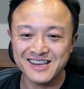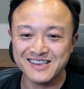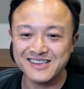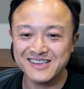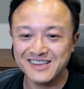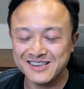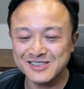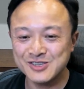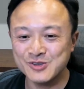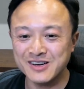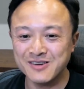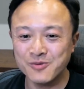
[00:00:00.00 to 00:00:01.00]

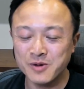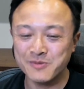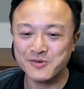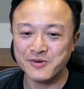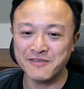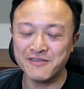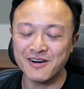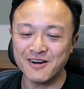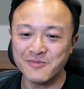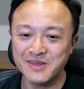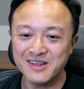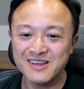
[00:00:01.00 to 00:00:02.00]
into the Web3
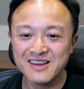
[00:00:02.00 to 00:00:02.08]
environment?